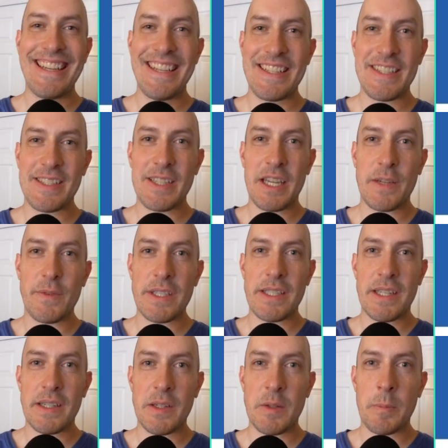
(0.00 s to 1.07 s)
Just kind of a
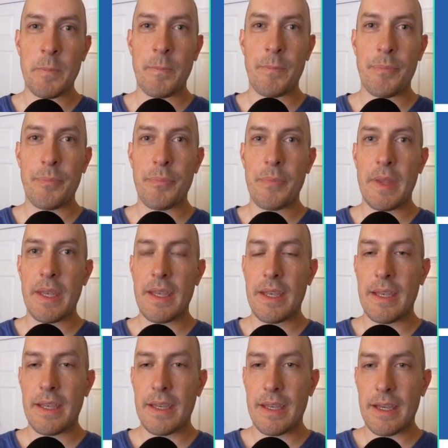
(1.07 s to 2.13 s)
synonym.
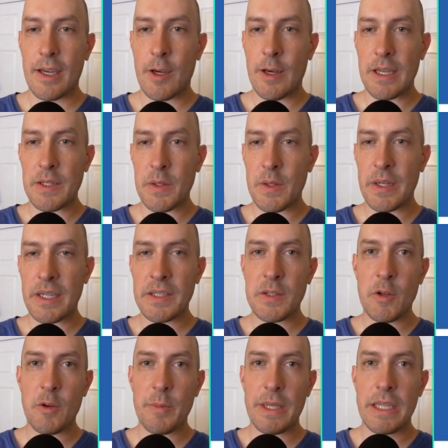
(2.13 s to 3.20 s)
All right, so the next
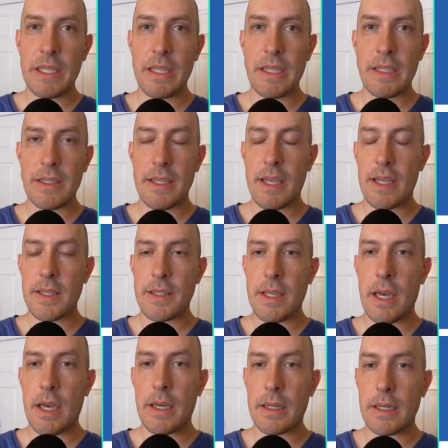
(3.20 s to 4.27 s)
term is
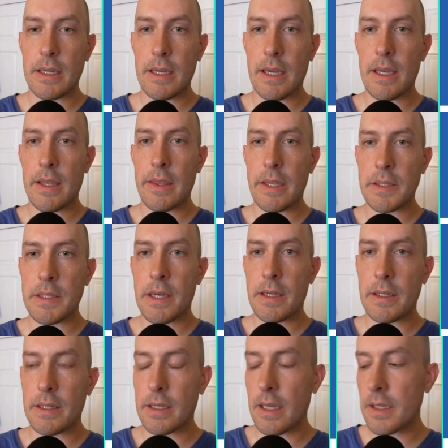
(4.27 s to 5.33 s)
tongue, the
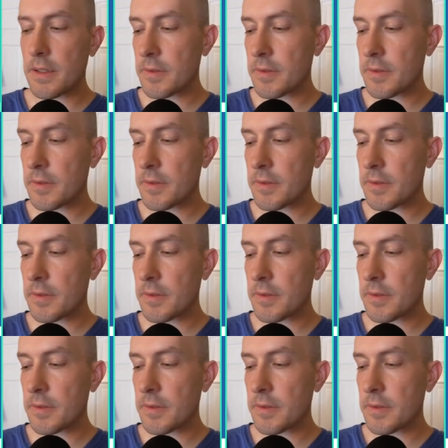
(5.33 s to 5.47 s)
tongue.